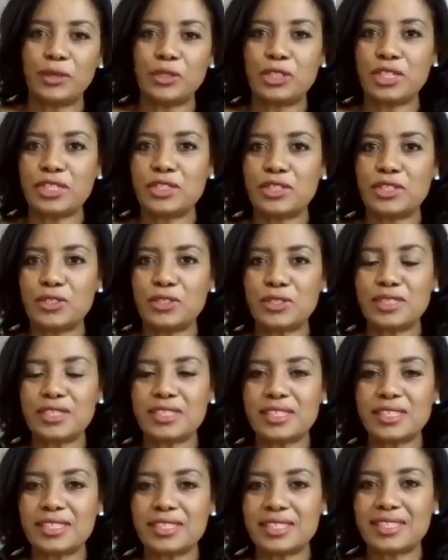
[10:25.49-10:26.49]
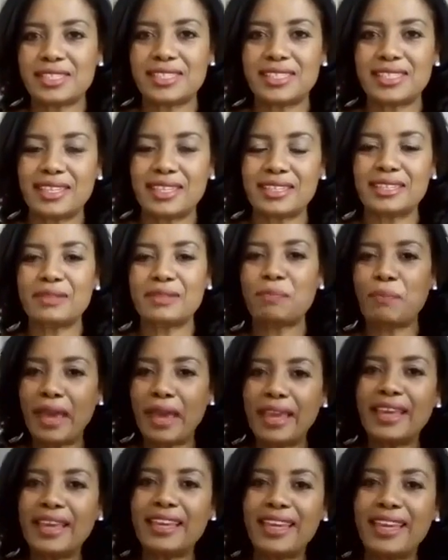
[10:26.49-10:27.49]
just to
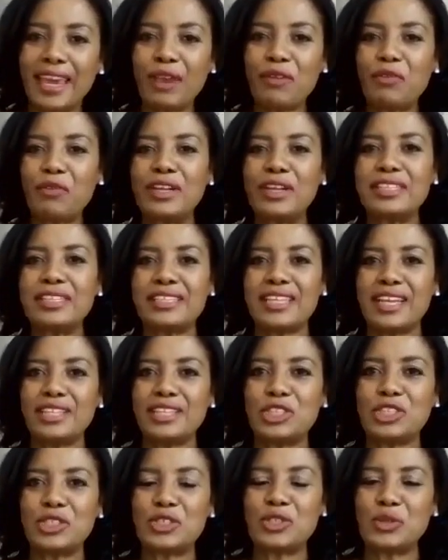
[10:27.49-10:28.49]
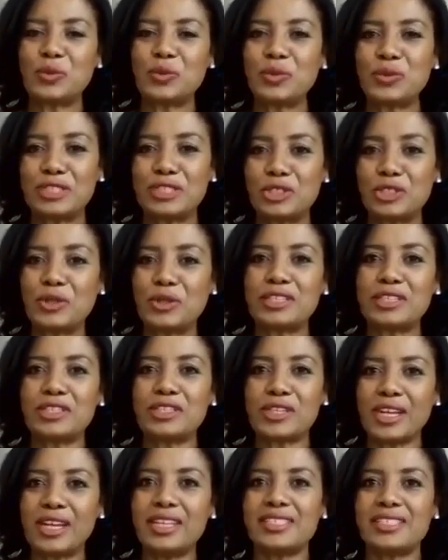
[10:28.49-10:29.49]
pay careful attention to the
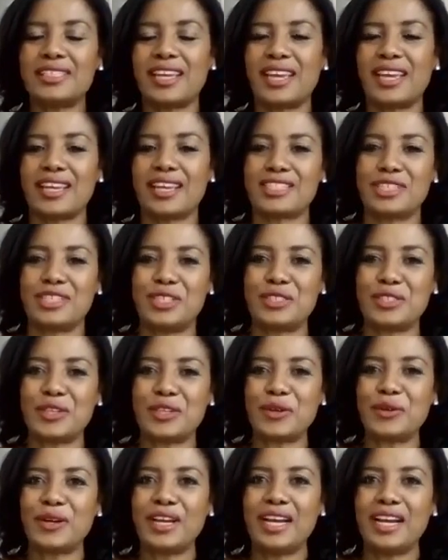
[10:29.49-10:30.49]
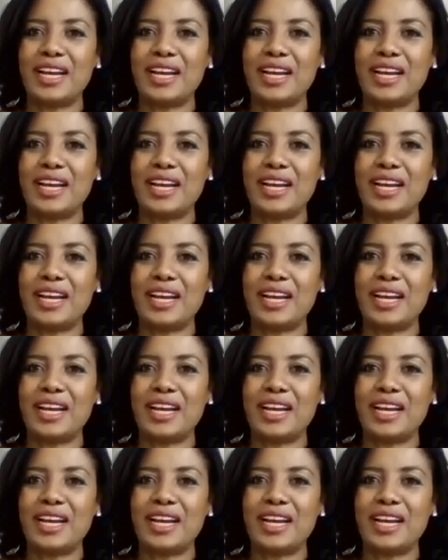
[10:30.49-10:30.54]
trends actually. So